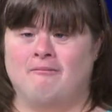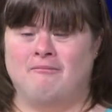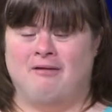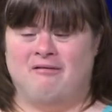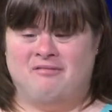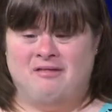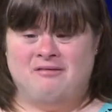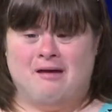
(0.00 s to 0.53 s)

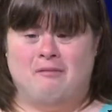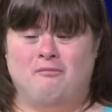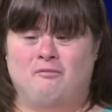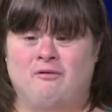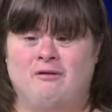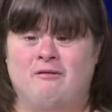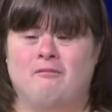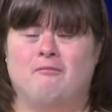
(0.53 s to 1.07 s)
since I've
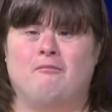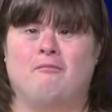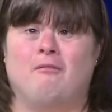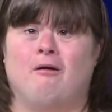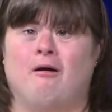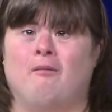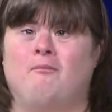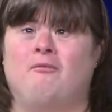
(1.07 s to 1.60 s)
written
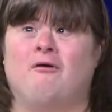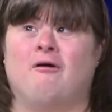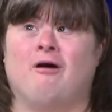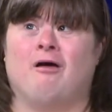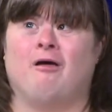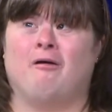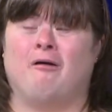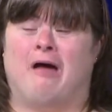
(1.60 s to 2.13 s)
a book,
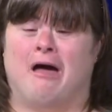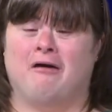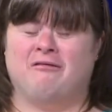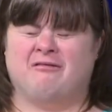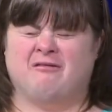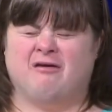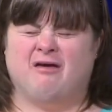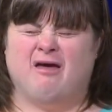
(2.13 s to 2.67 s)
I
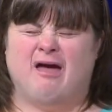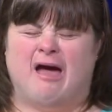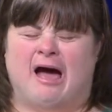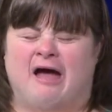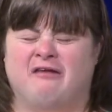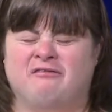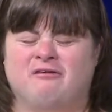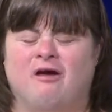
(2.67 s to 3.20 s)

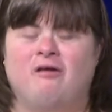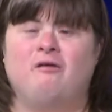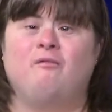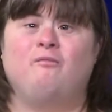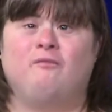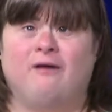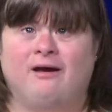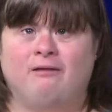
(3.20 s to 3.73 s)
started
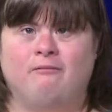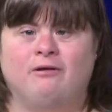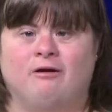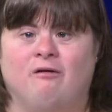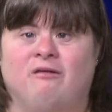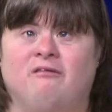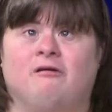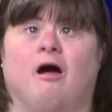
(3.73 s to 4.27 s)
writing when
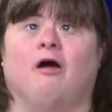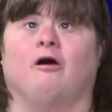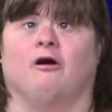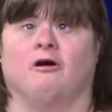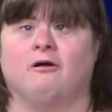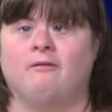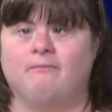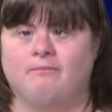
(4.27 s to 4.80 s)
I was
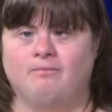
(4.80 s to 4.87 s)
younger,